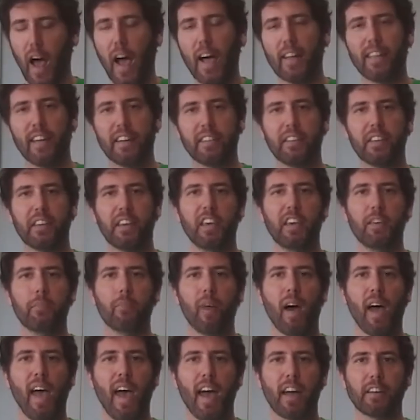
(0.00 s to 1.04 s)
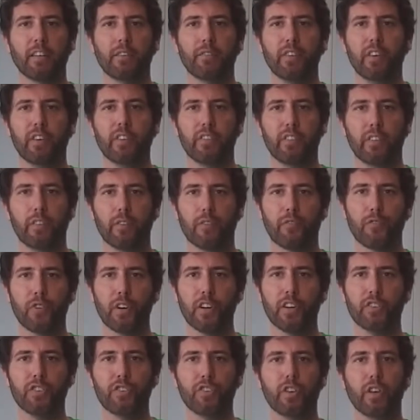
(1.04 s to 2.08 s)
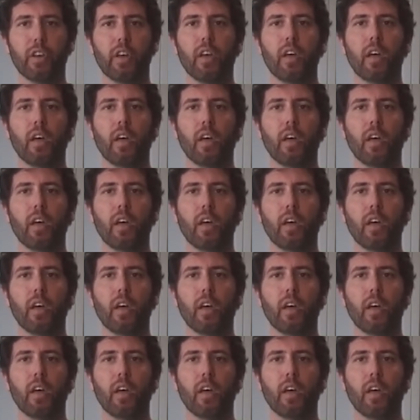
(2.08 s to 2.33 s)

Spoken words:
I like to keep my active yeast in the fridge